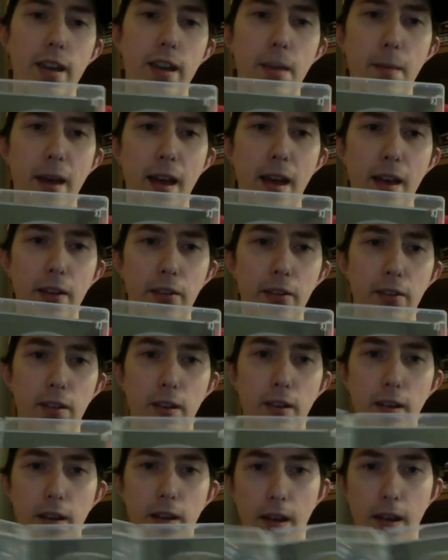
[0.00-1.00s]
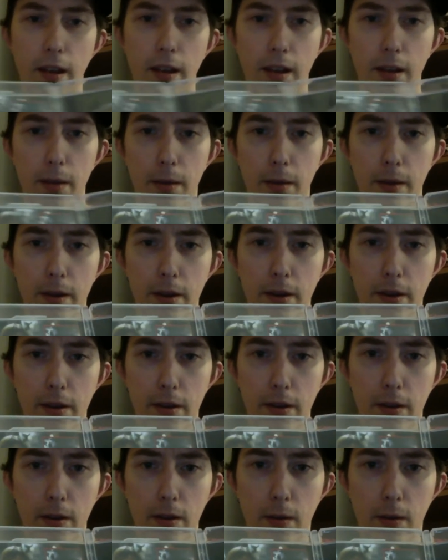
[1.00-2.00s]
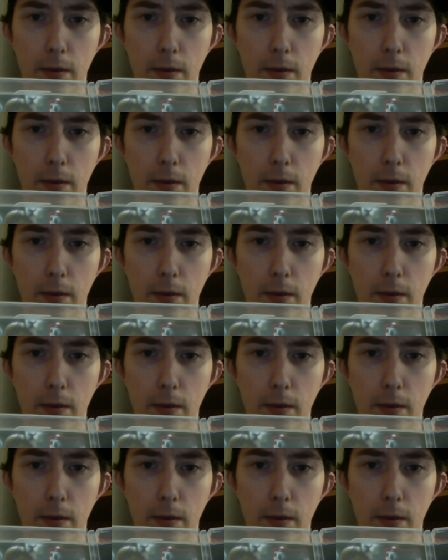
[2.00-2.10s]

mask, and there you go.